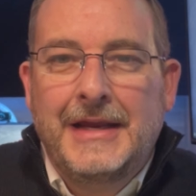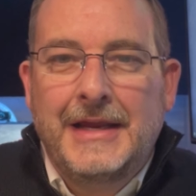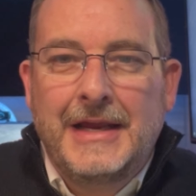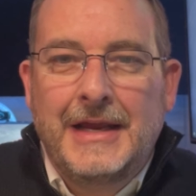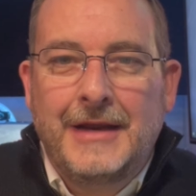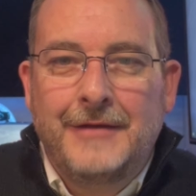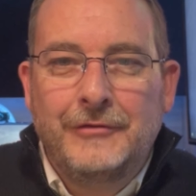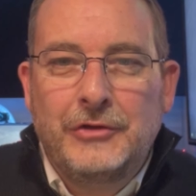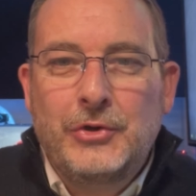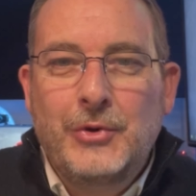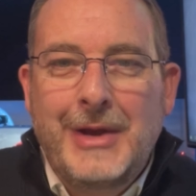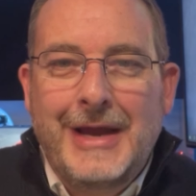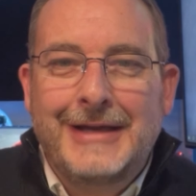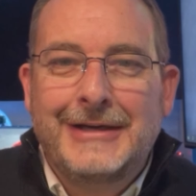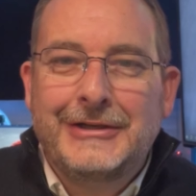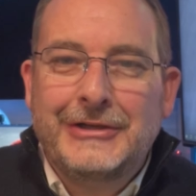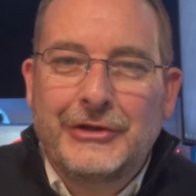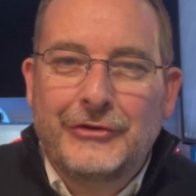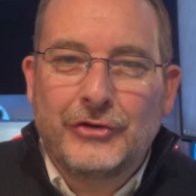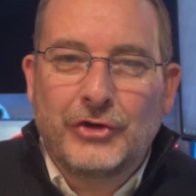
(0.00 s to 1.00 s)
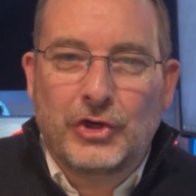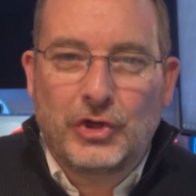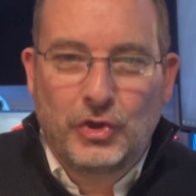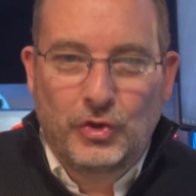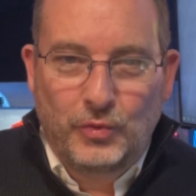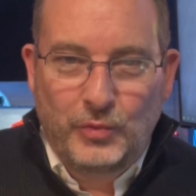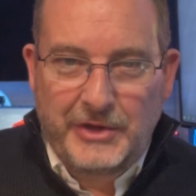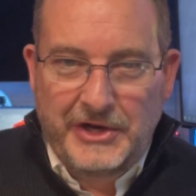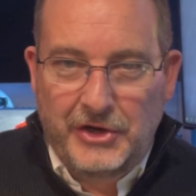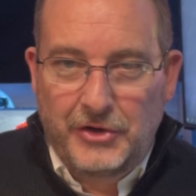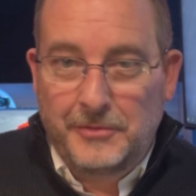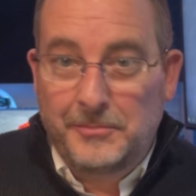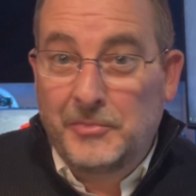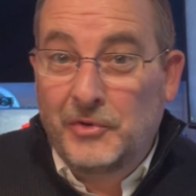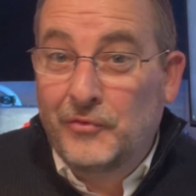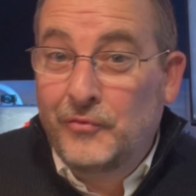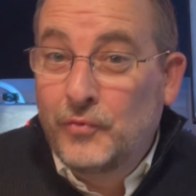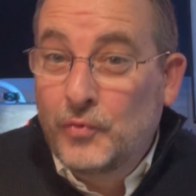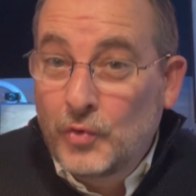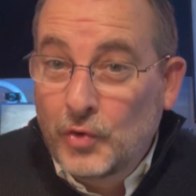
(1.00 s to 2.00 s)
If you had another career
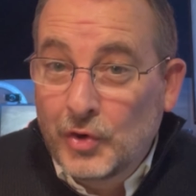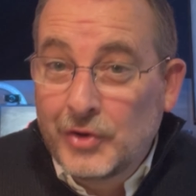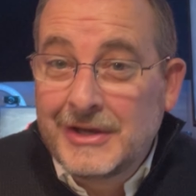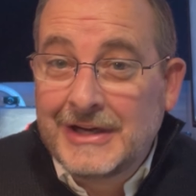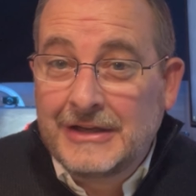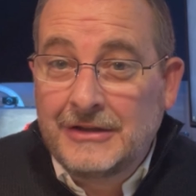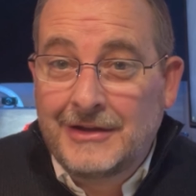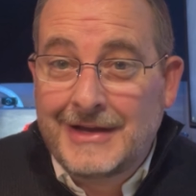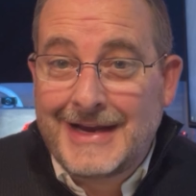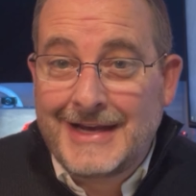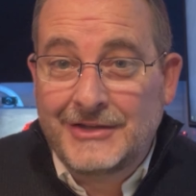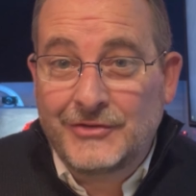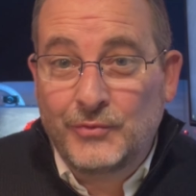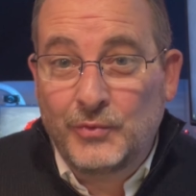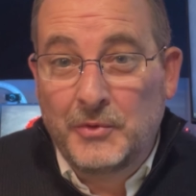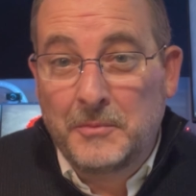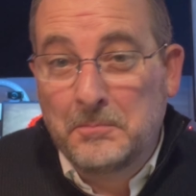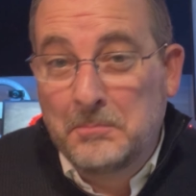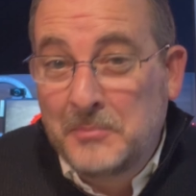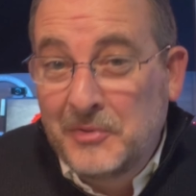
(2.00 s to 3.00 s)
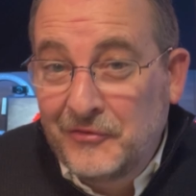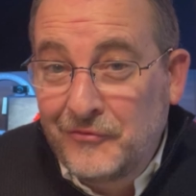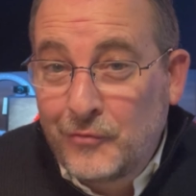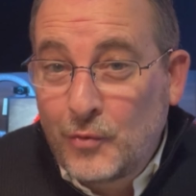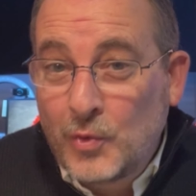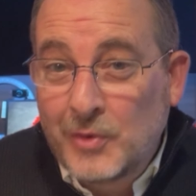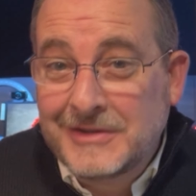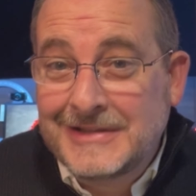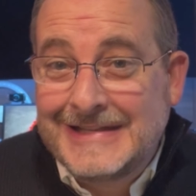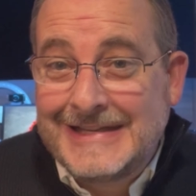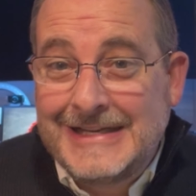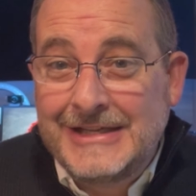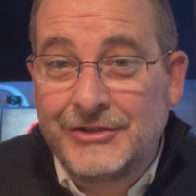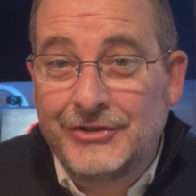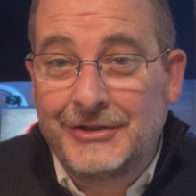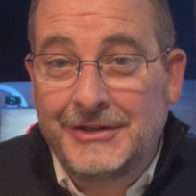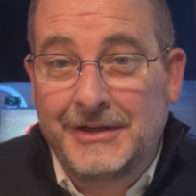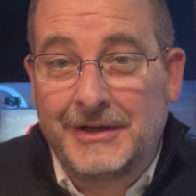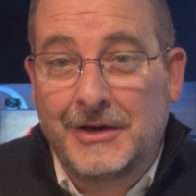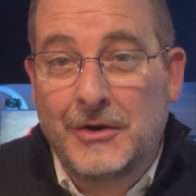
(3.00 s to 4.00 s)
before the classroom, before
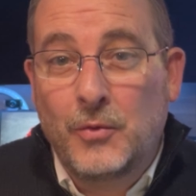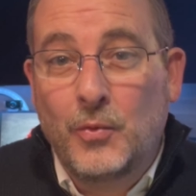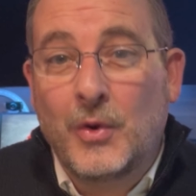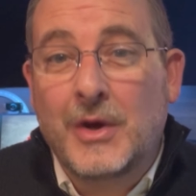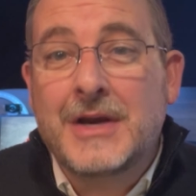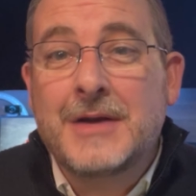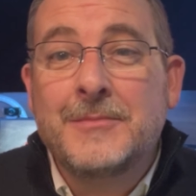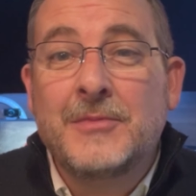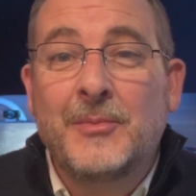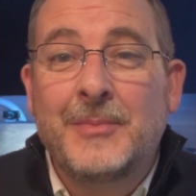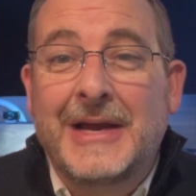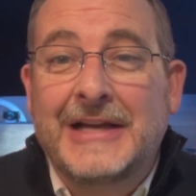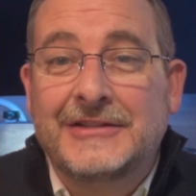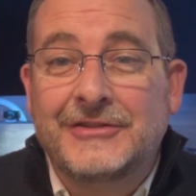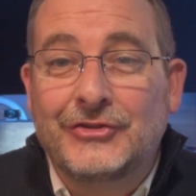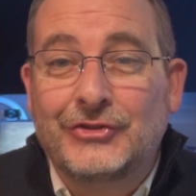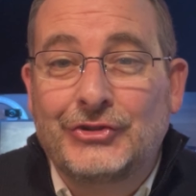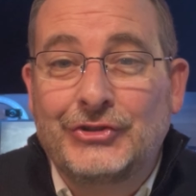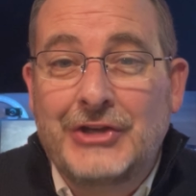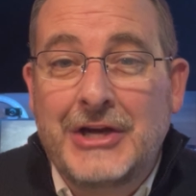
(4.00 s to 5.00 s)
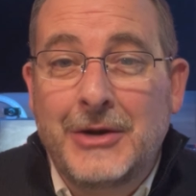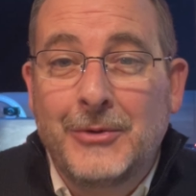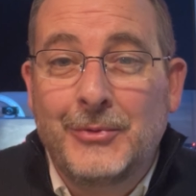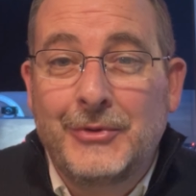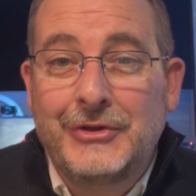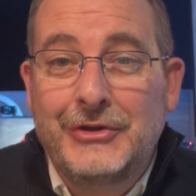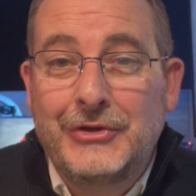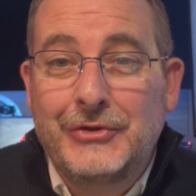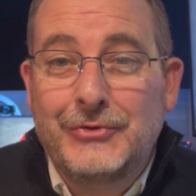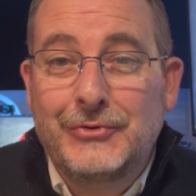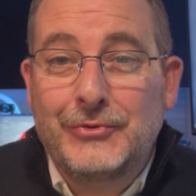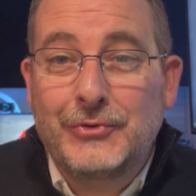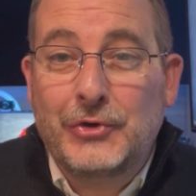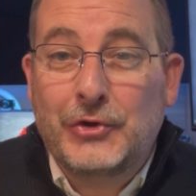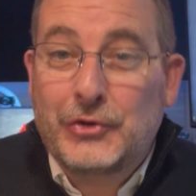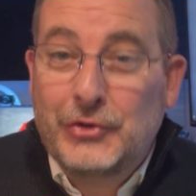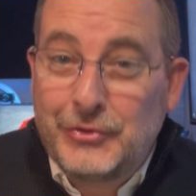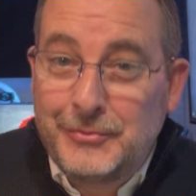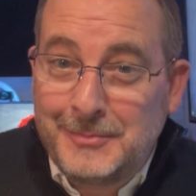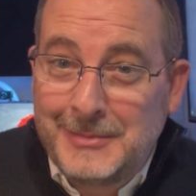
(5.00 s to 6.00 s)
teaching, what I'm about to share with you
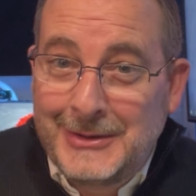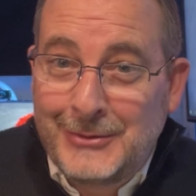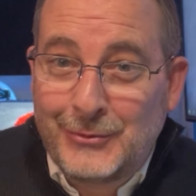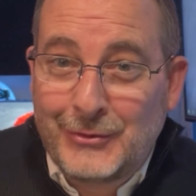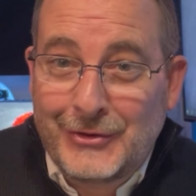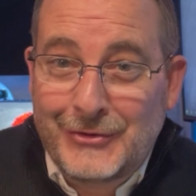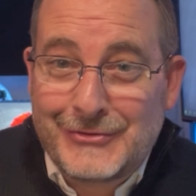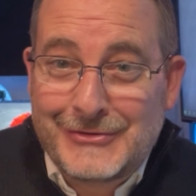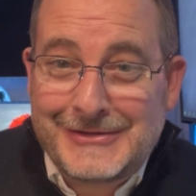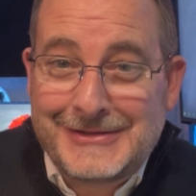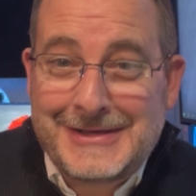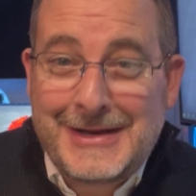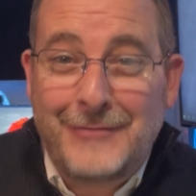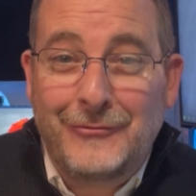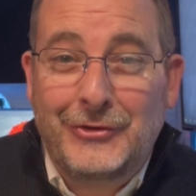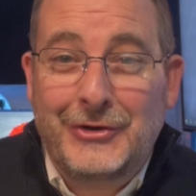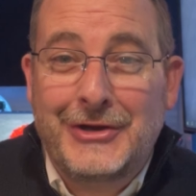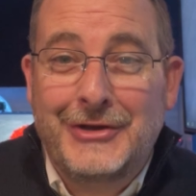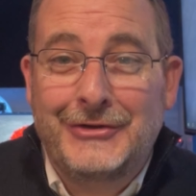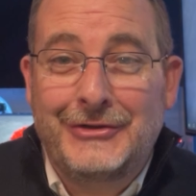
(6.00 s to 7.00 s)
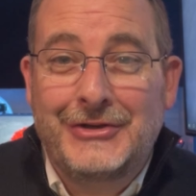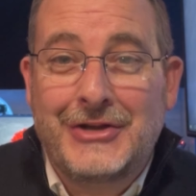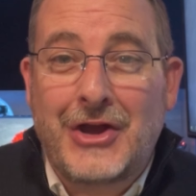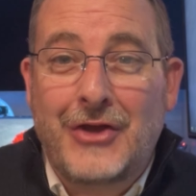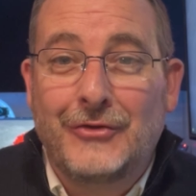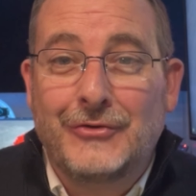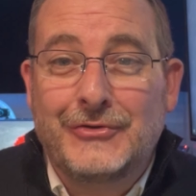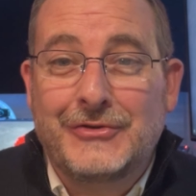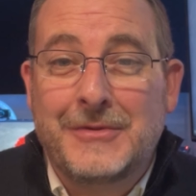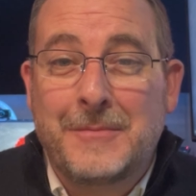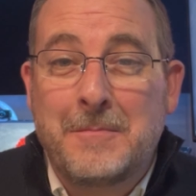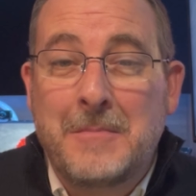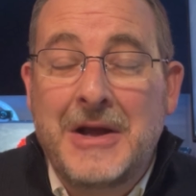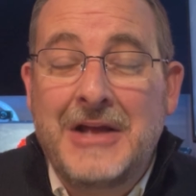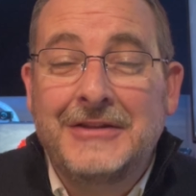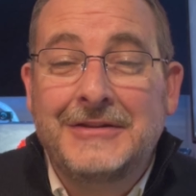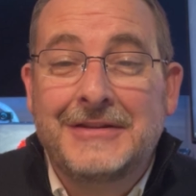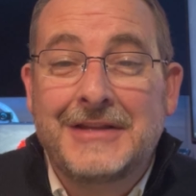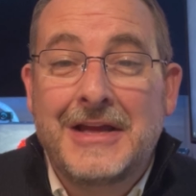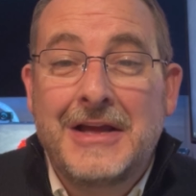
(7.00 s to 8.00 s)
could be worth several $100s a
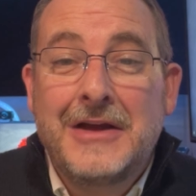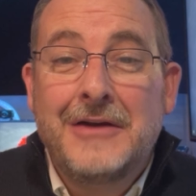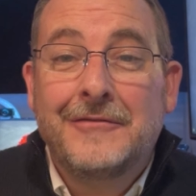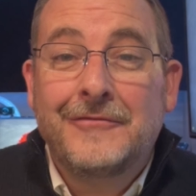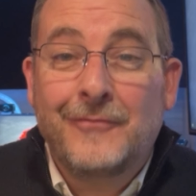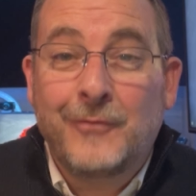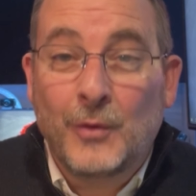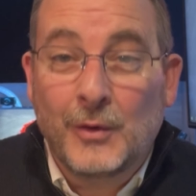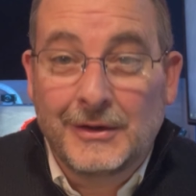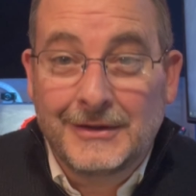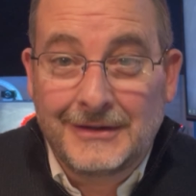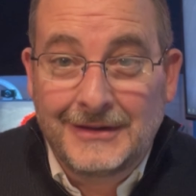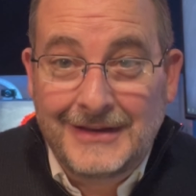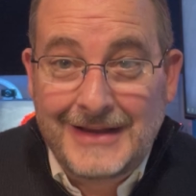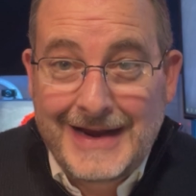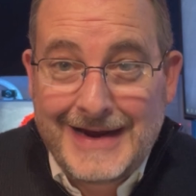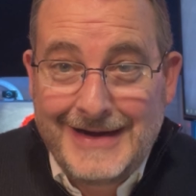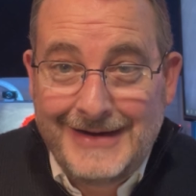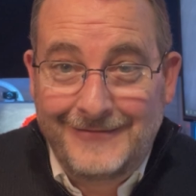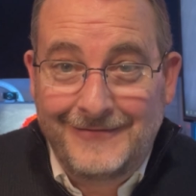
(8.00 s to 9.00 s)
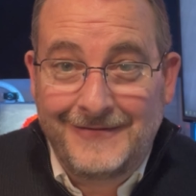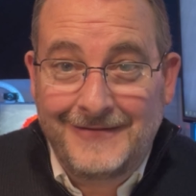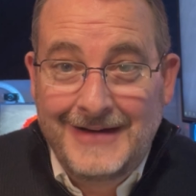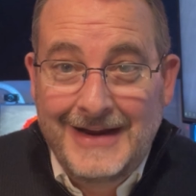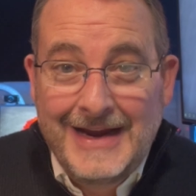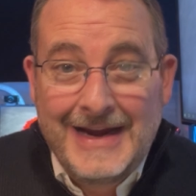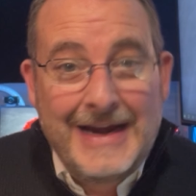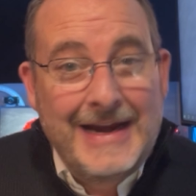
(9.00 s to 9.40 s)
month for life.